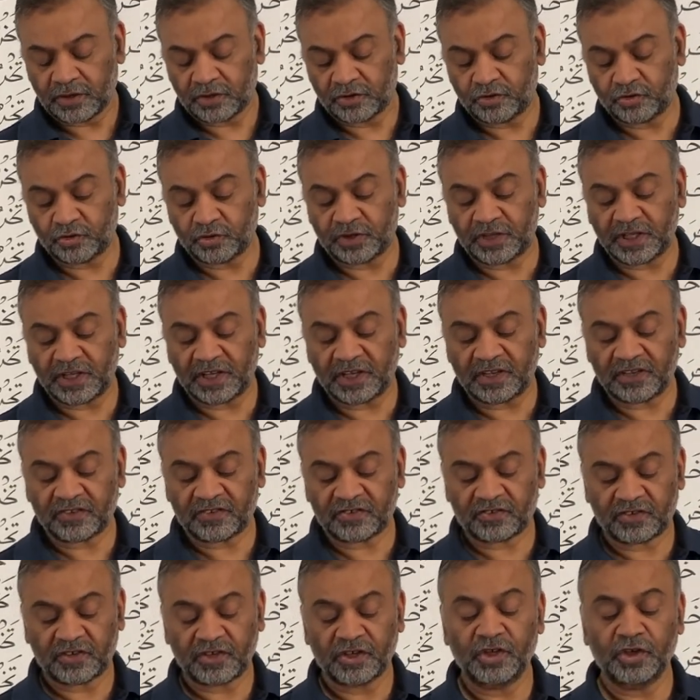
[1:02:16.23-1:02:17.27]
to
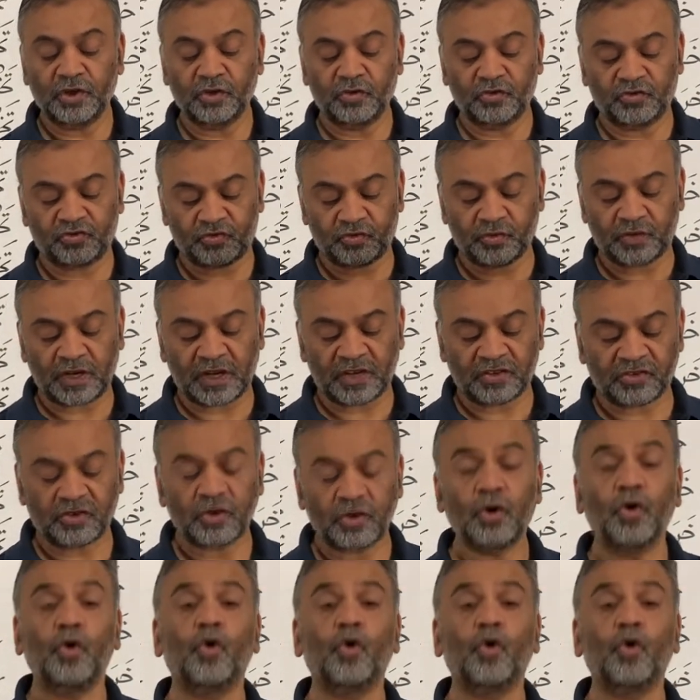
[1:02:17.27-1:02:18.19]
these new students.